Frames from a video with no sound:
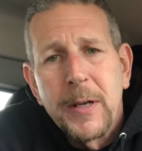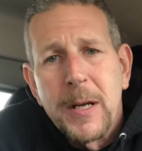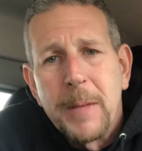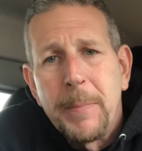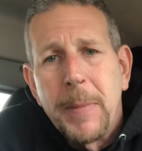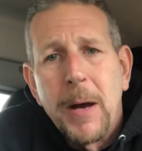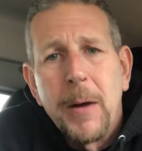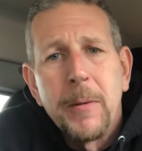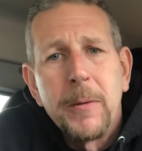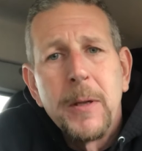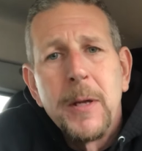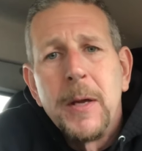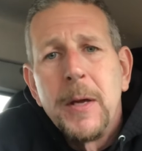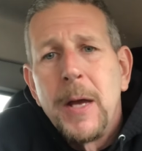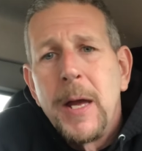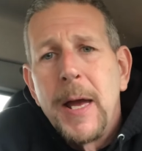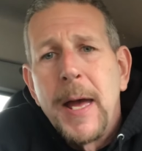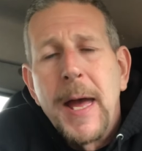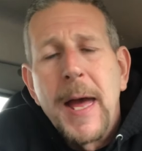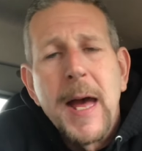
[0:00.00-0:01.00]
about
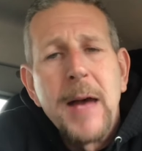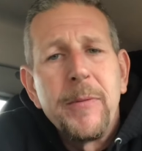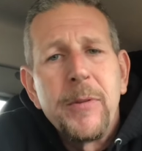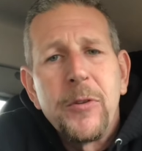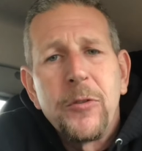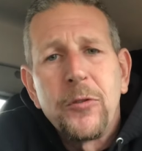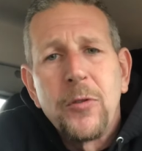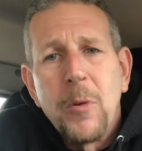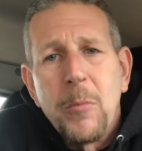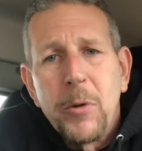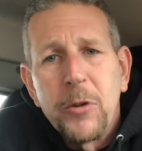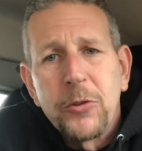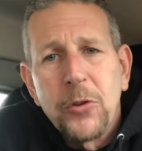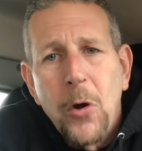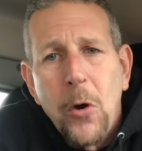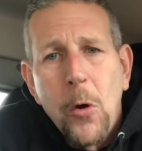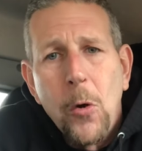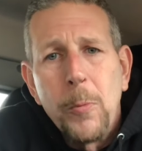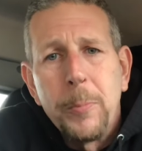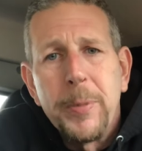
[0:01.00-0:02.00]
having so much
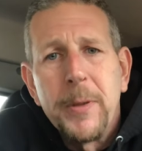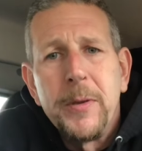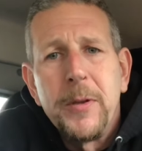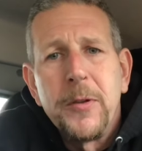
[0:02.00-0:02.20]
hope in